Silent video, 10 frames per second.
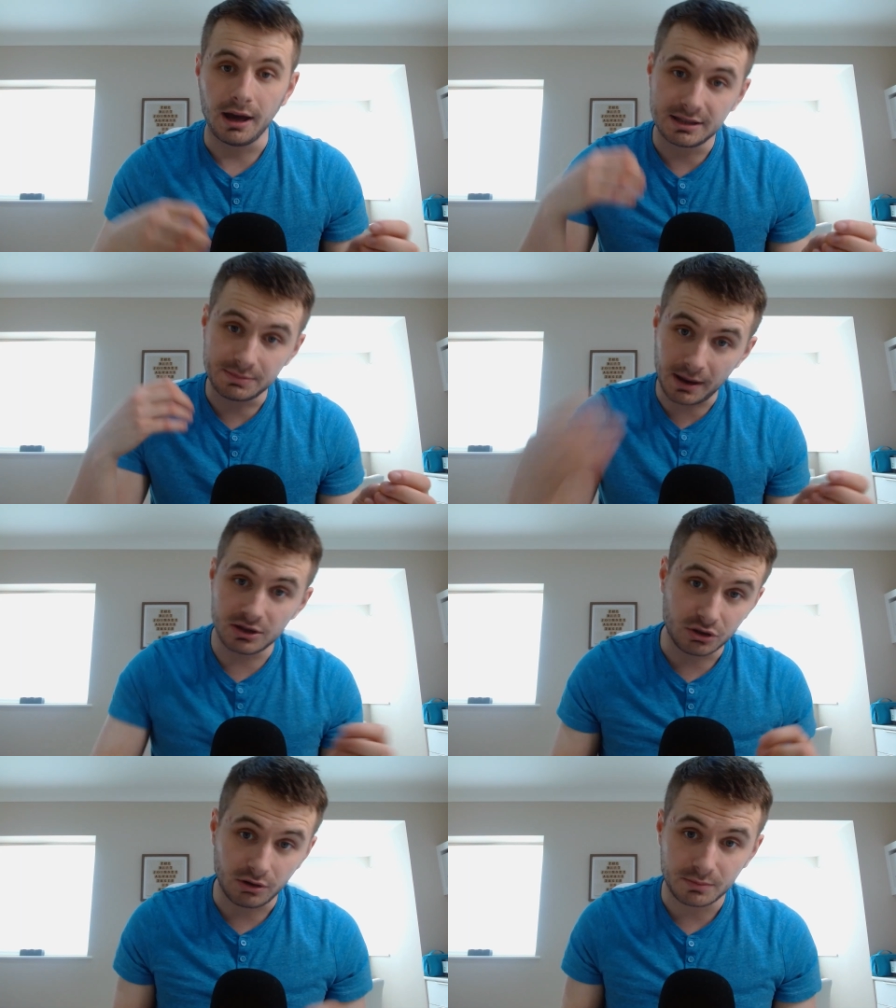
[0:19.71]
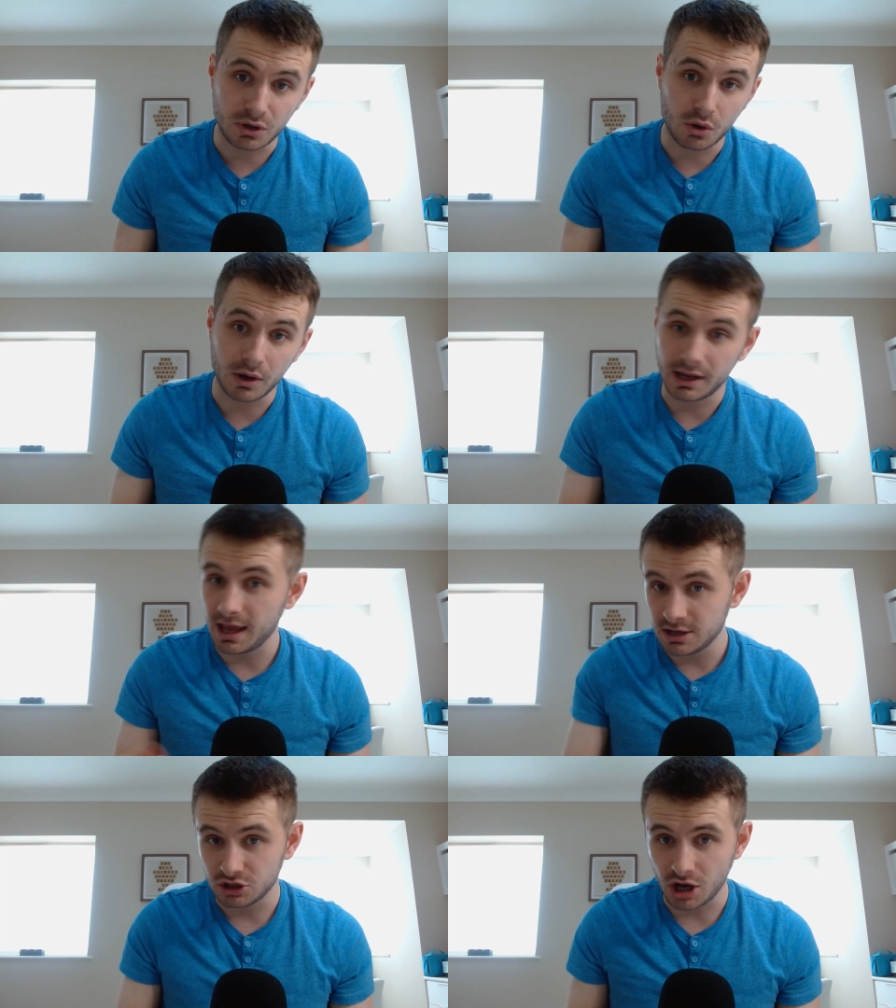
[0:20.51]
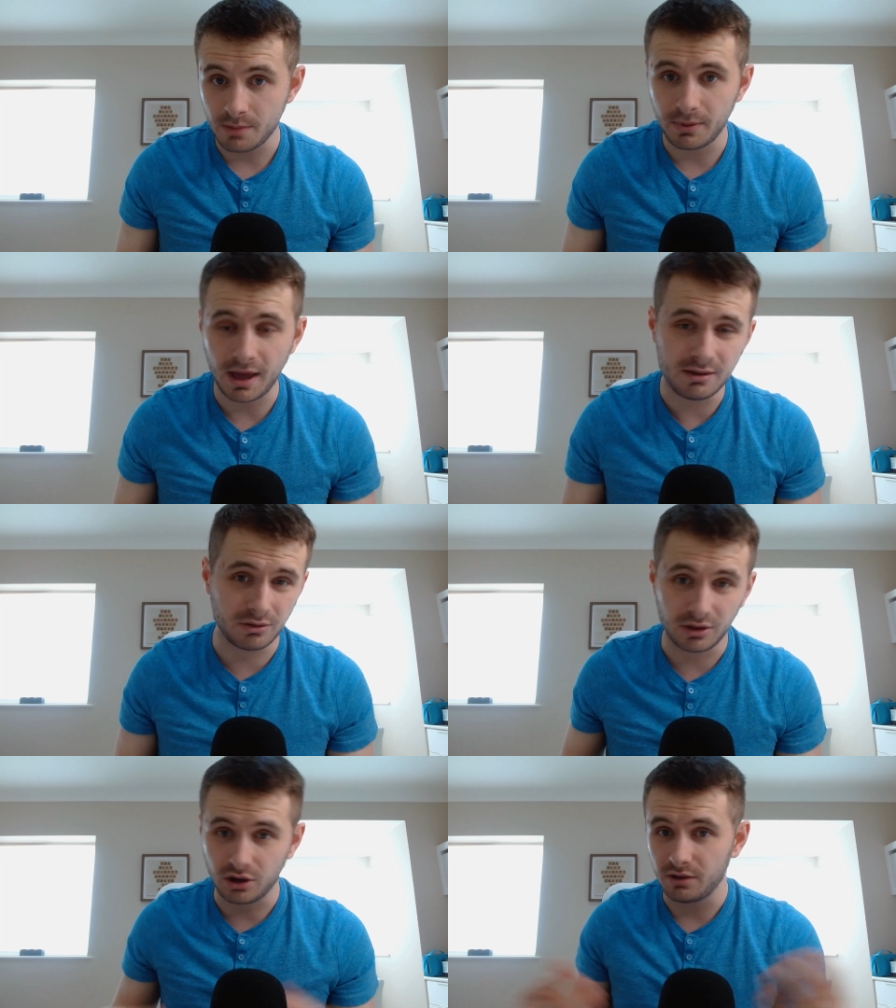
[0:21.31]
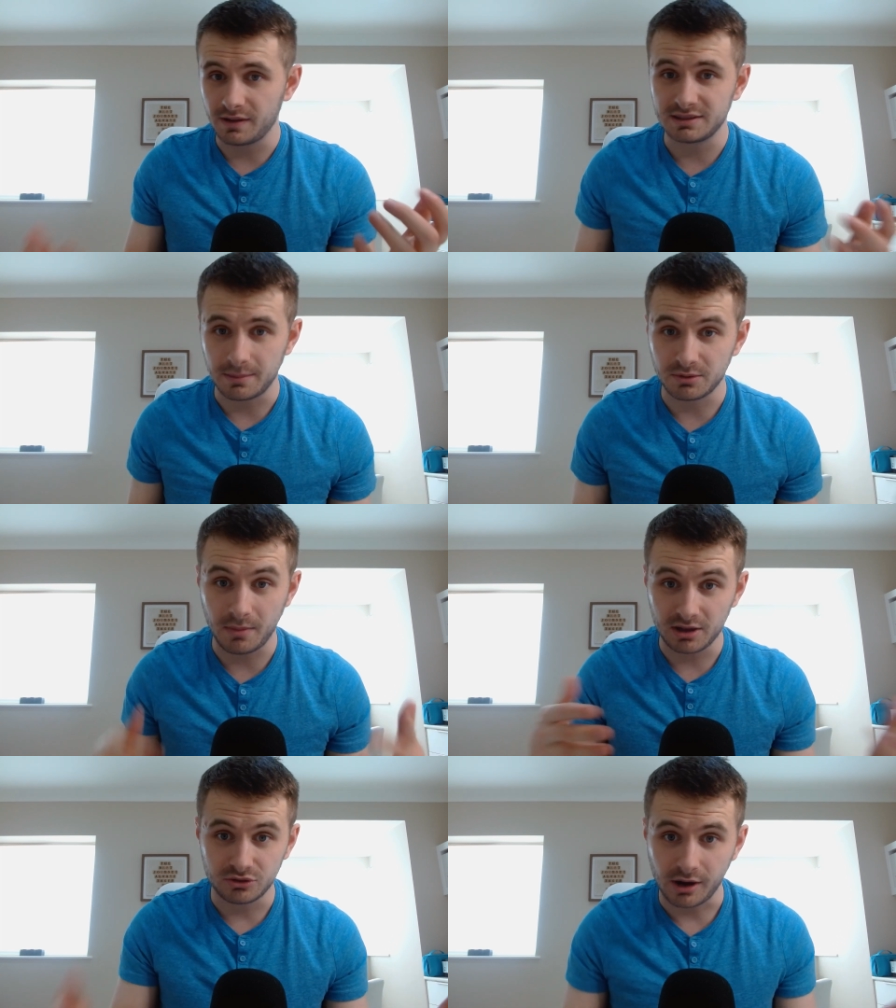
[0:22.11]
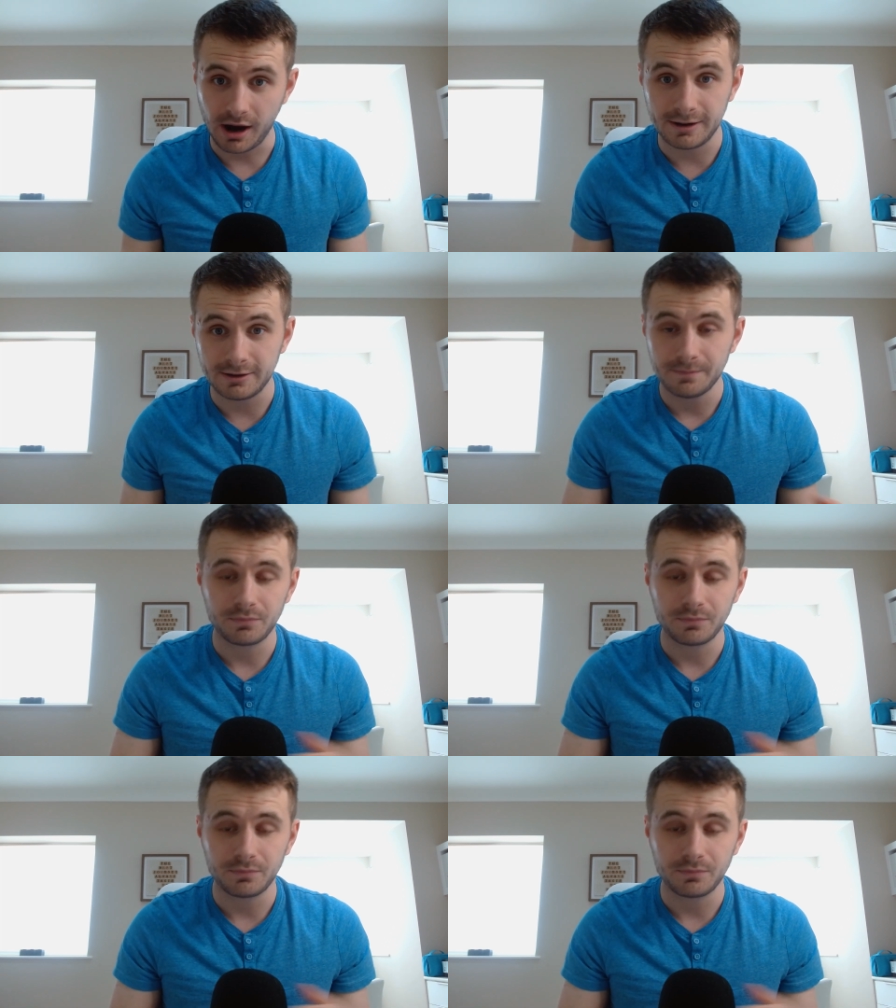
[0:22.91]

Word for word: spend your crypto like in a shop, anywhere that kind of accepts MasterCard,